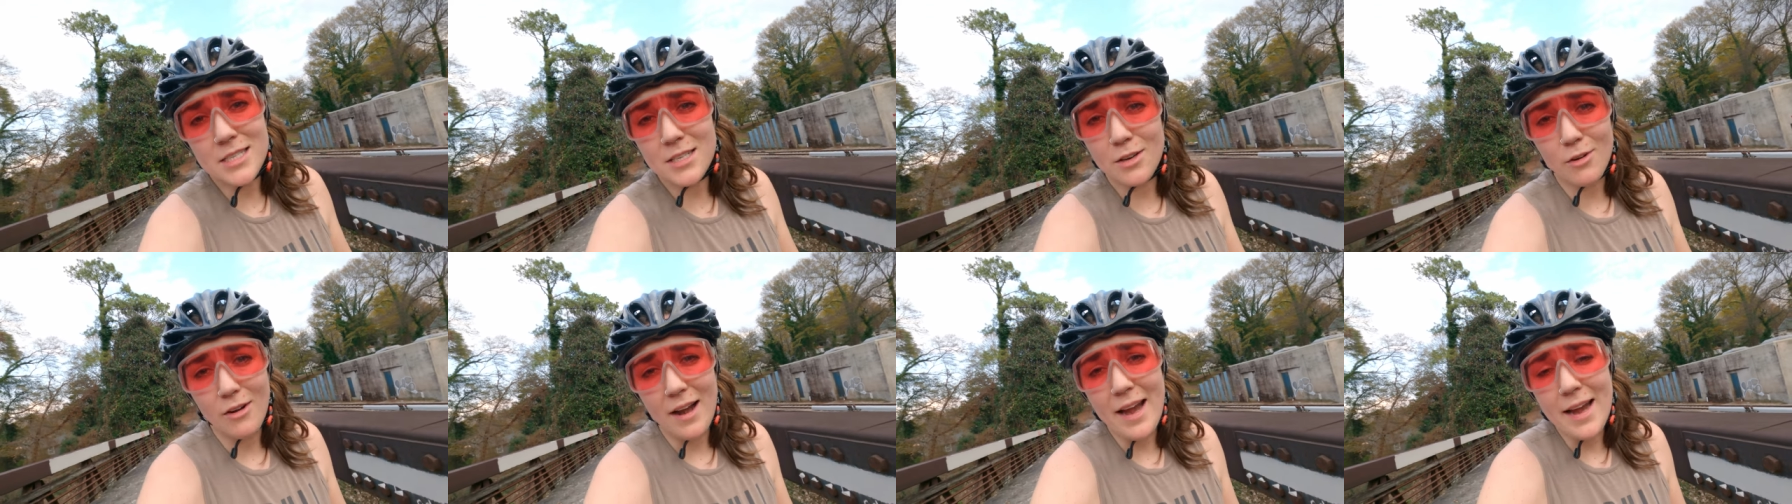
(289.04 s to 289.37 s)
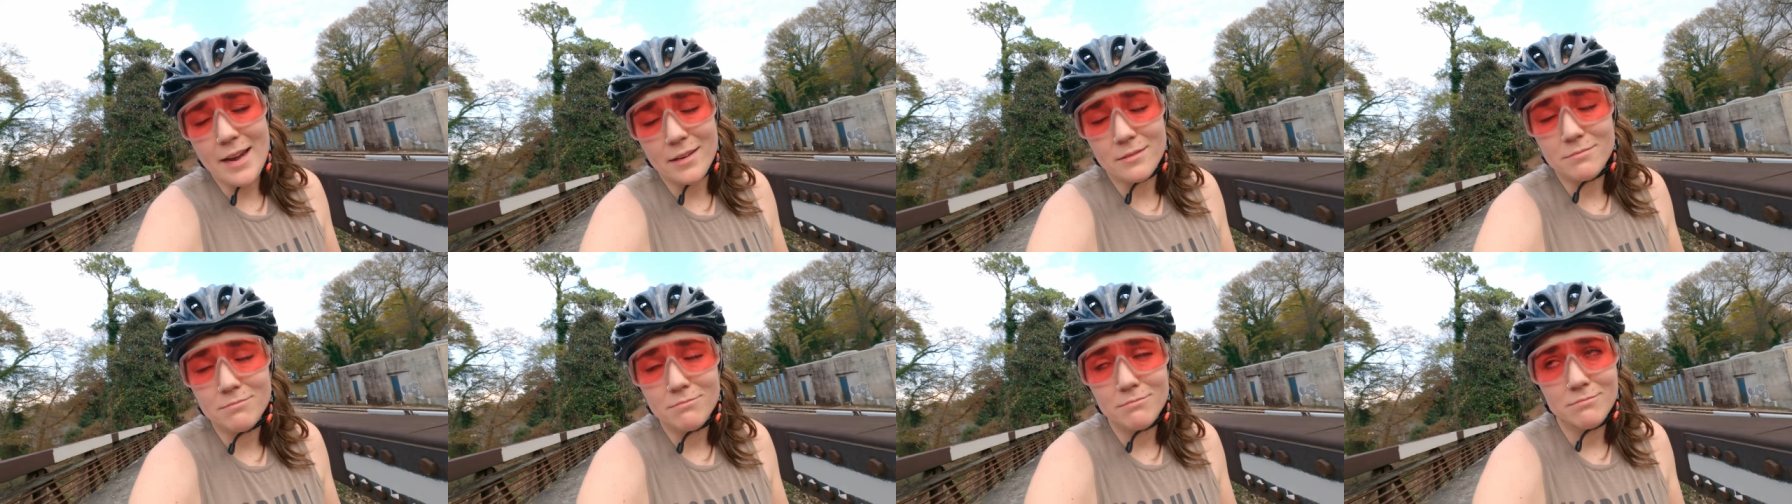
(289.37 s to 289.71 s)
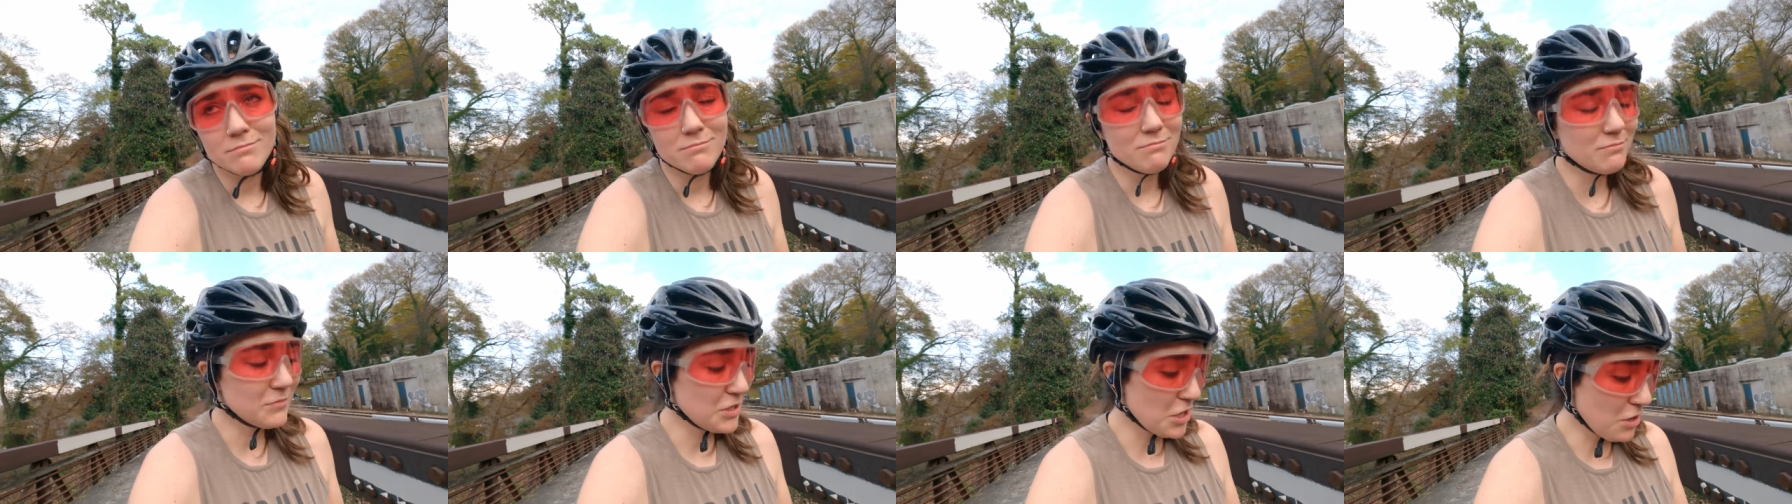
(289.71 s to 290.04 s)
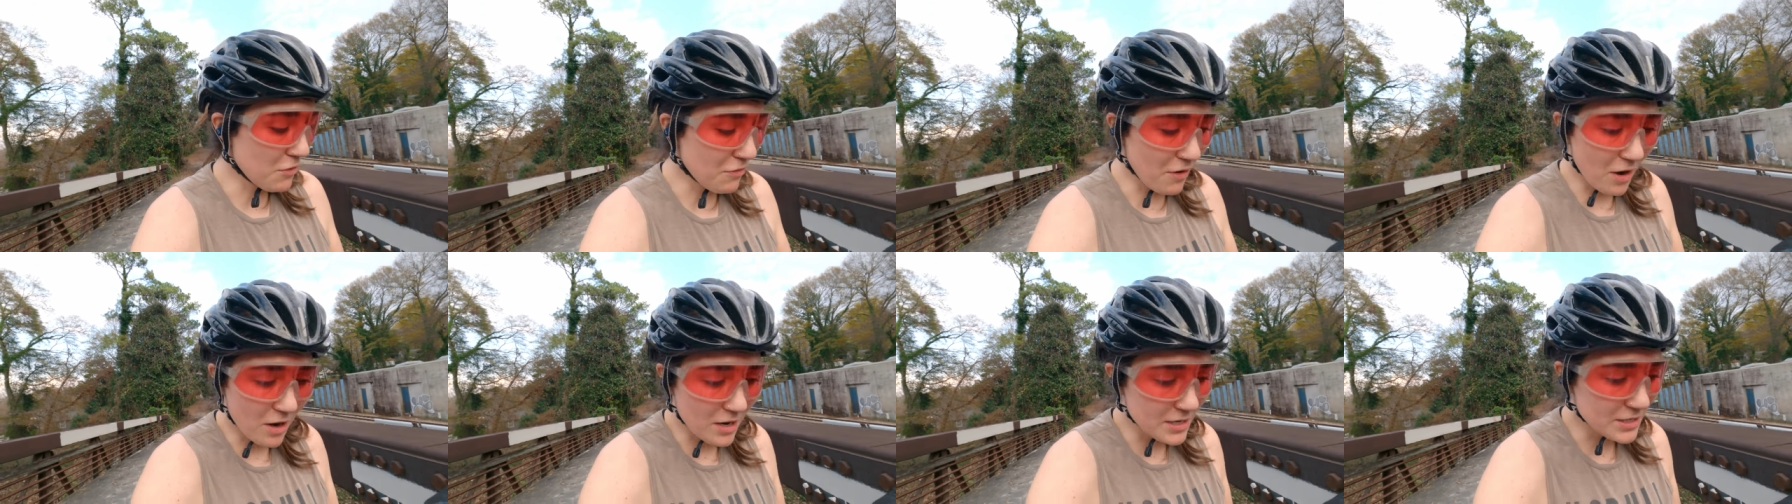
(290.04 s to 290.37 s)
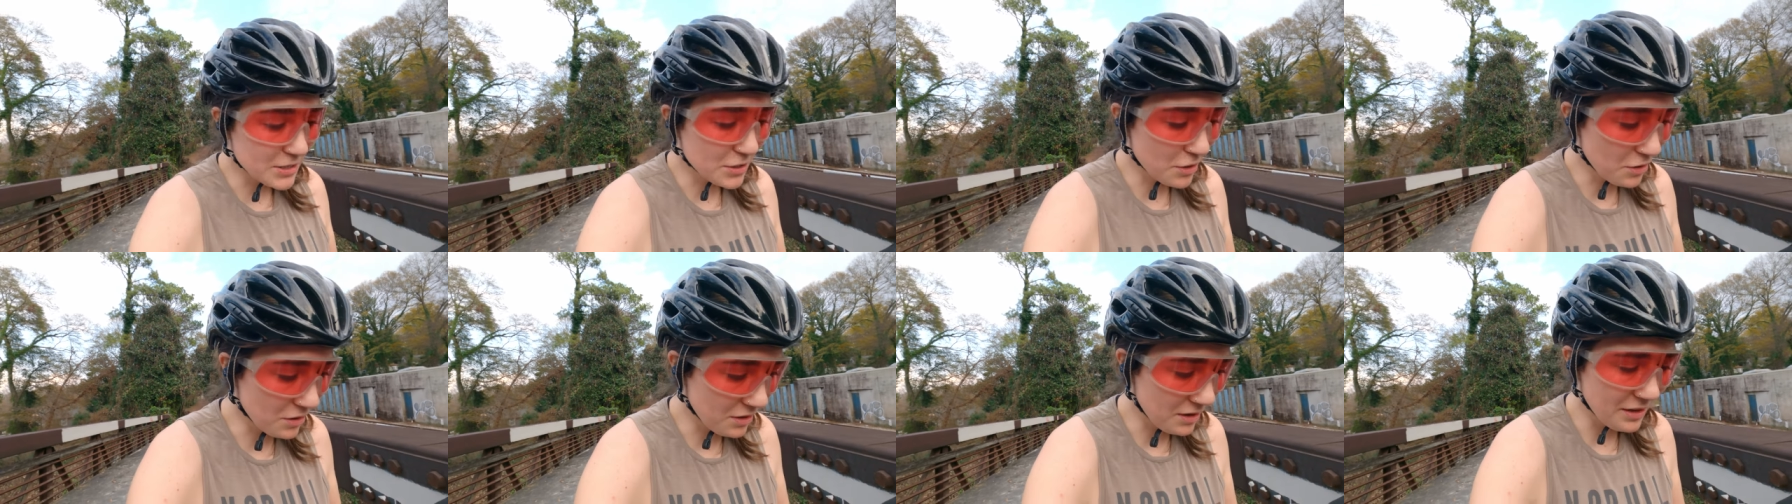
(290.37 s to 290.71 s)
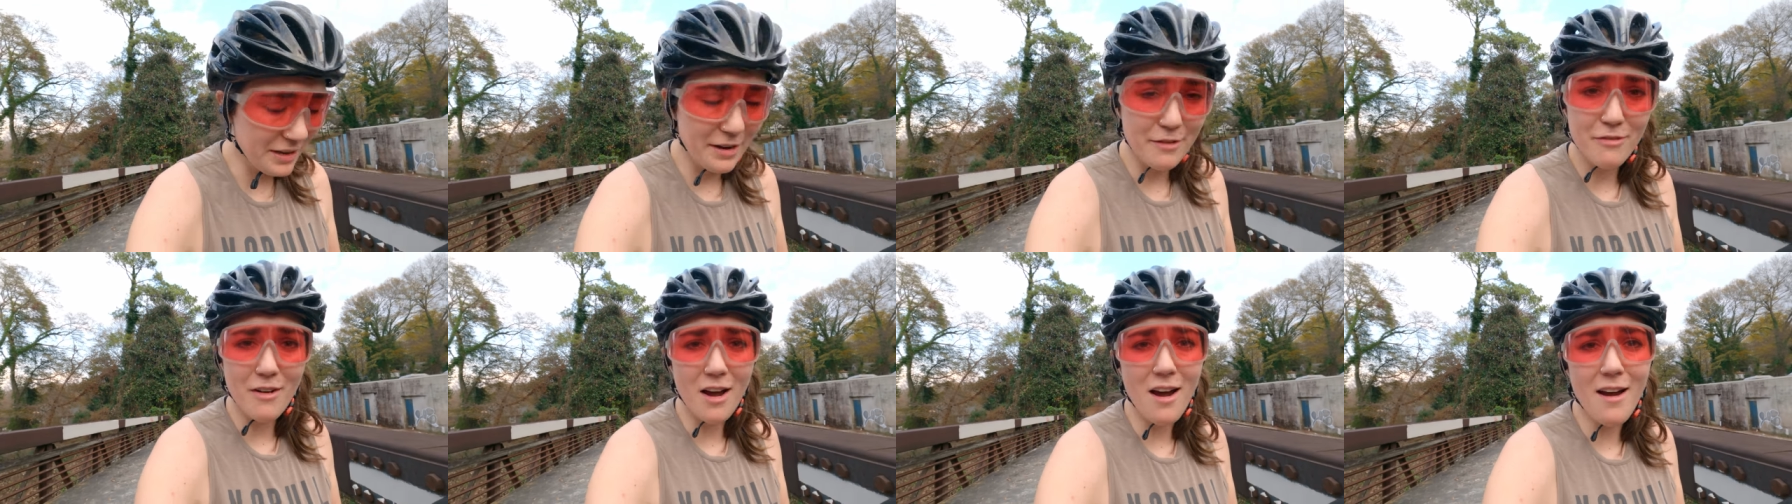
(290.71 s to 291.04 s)
it's great so far it's
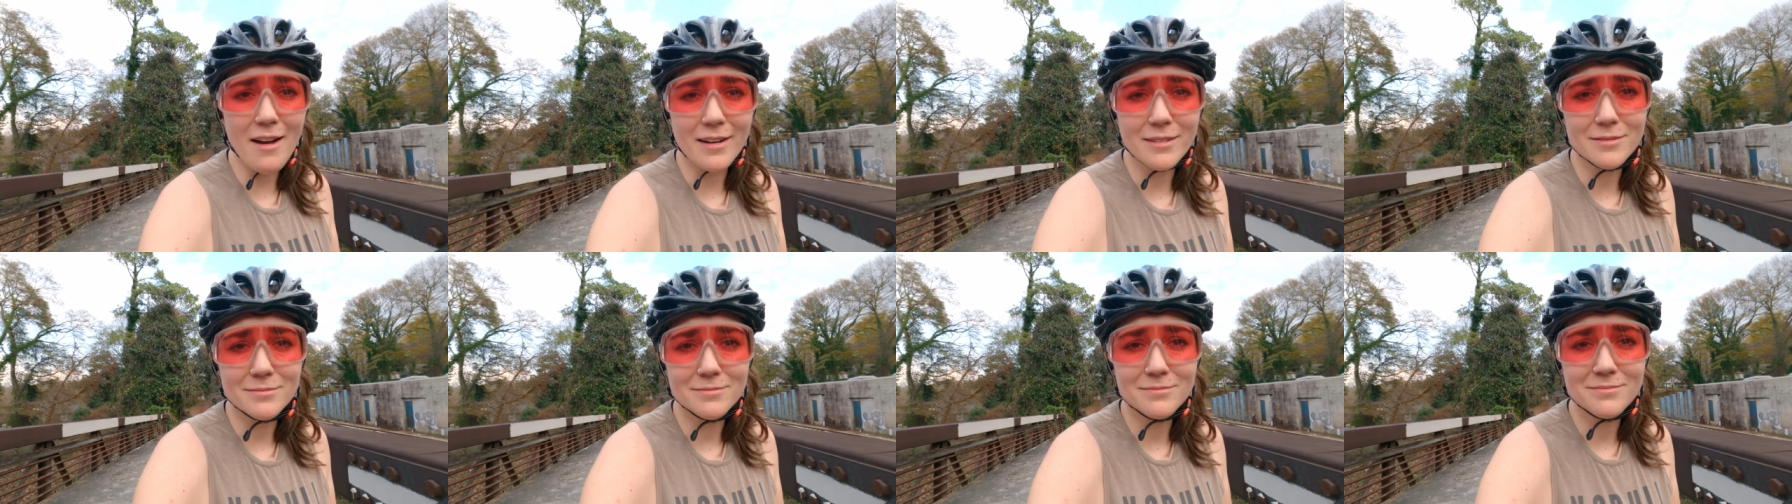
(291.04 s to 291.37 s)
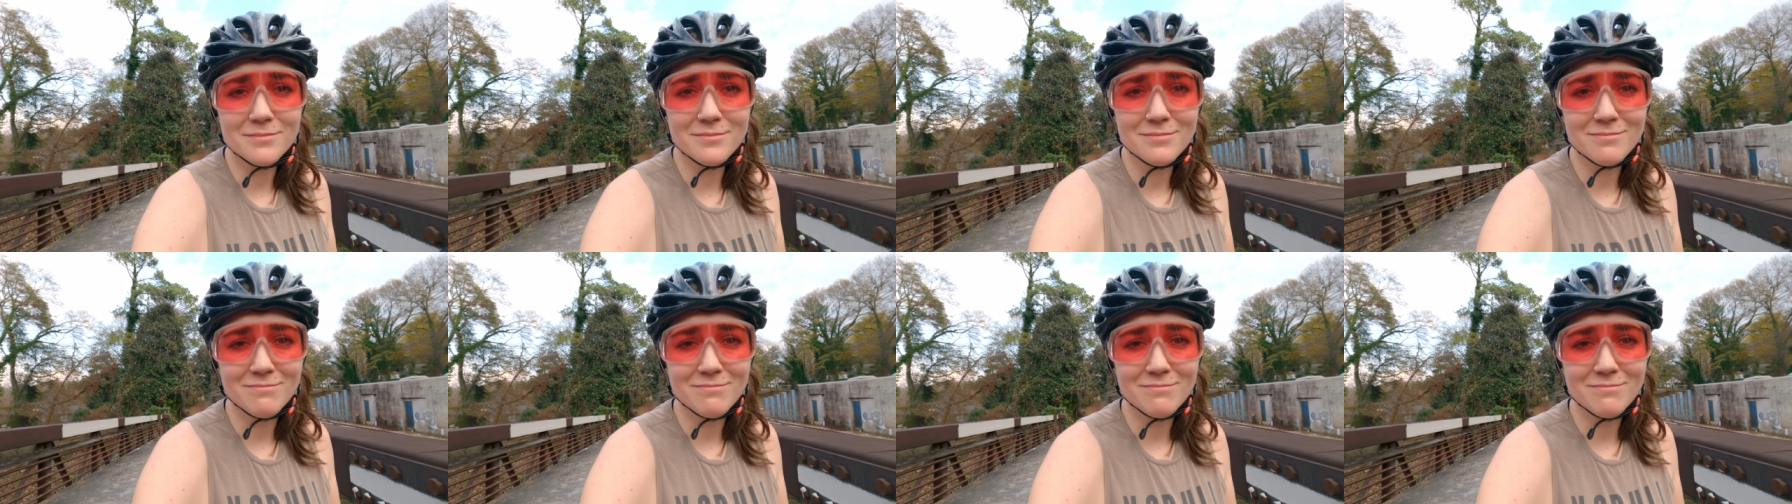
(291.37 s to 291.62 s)
totally fine.